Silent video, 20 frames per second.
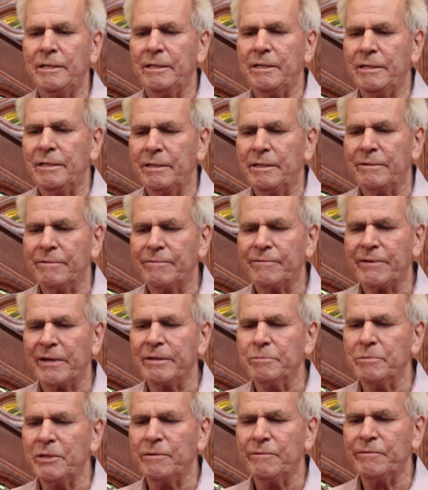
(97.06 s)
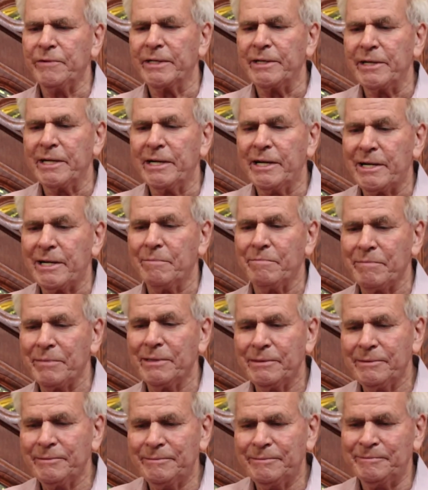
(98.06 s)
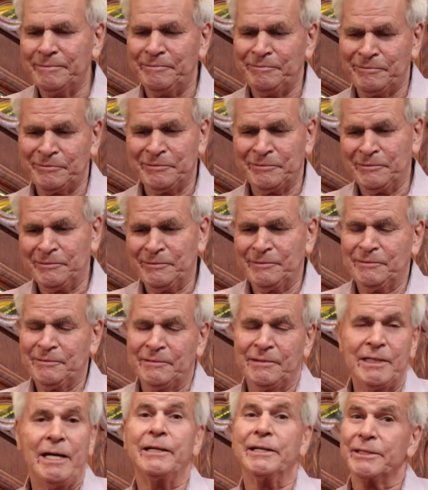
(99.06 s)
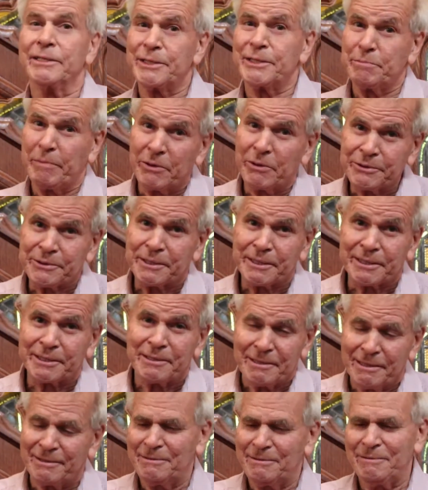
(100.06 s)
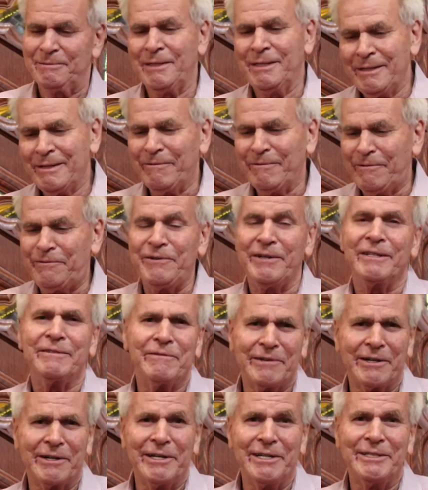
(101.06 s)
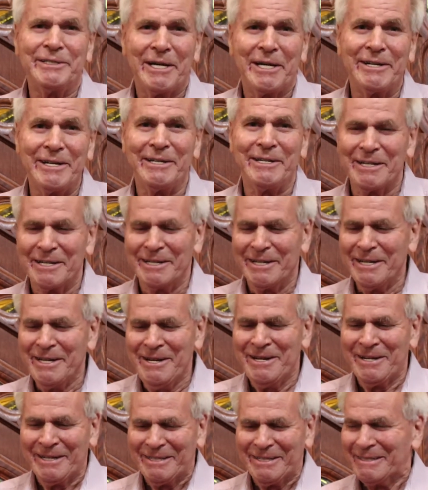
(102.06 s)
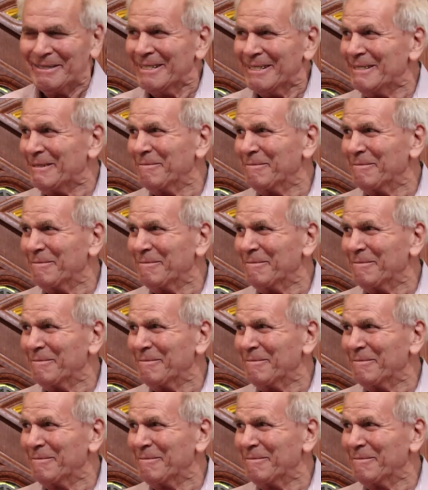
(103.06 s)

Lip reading: if I move it up, and it's supposed to fit very tightly, it's